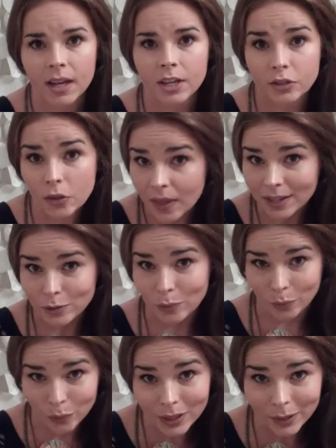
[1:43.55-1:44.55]
So that's
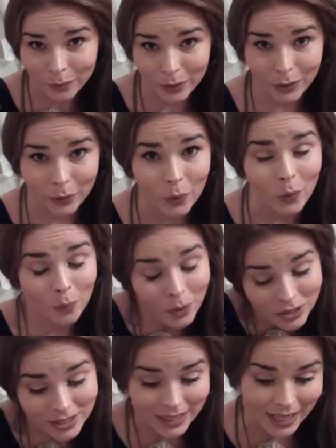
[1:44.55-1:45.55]
really, really cool,
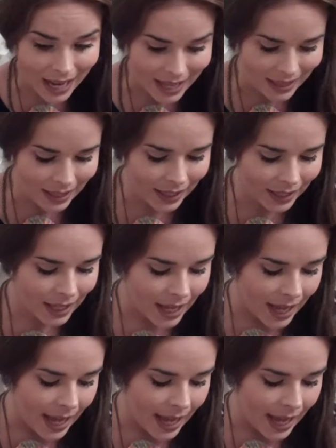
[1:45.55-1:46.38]
personally, I think